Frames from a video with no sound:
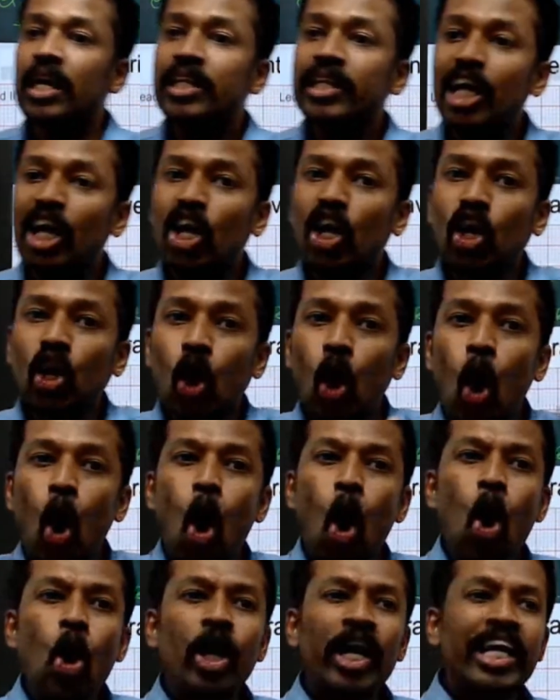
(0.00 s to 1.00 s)
The
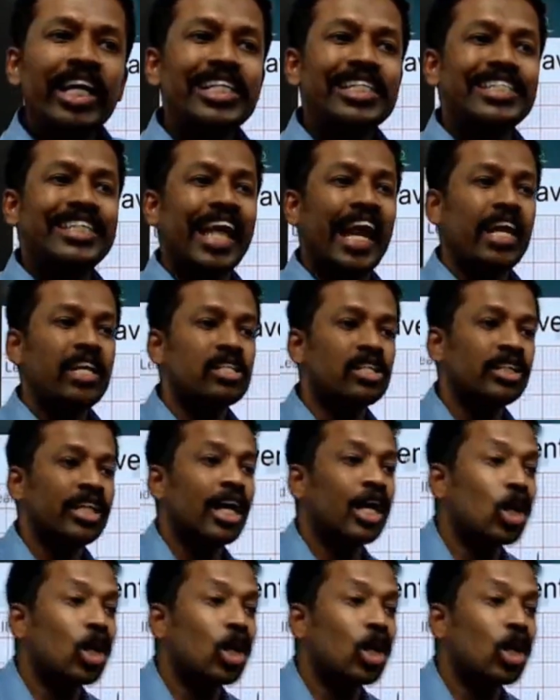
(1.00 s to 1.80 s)
chronic change, the